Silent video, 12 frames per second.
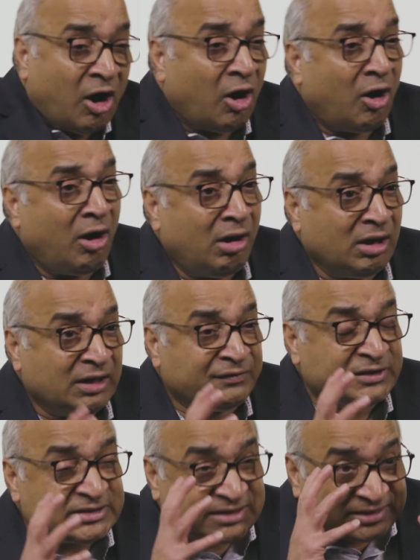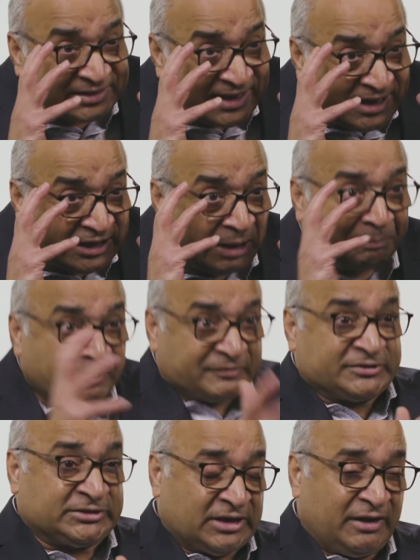All of this think up of
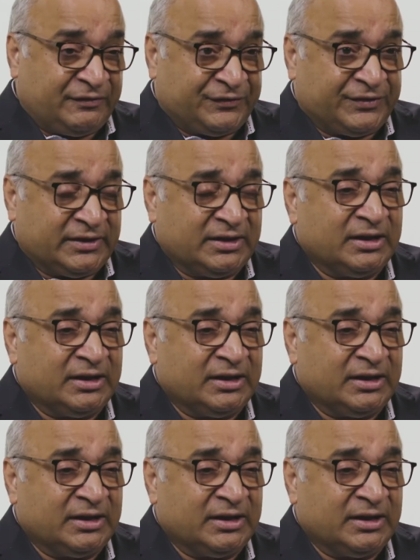stuff,